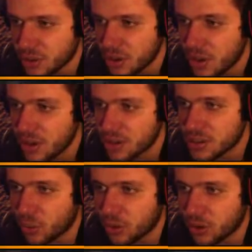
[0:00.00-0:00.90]
well.
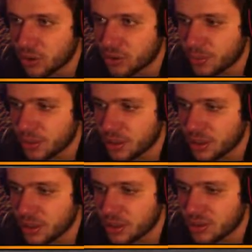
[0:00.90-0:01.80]
So we're going to be
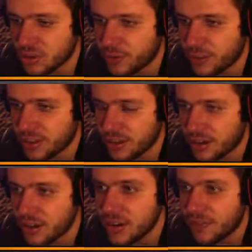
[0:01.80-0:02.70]
needing to defend
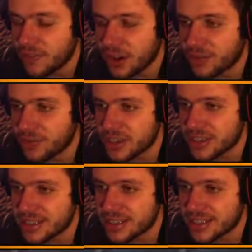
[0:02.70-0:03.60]
now. Now
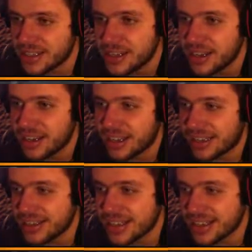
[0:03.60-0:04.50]
this is
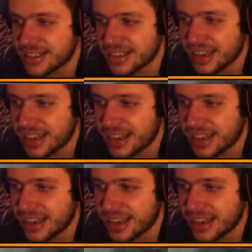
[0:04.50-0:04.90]
this is, uh,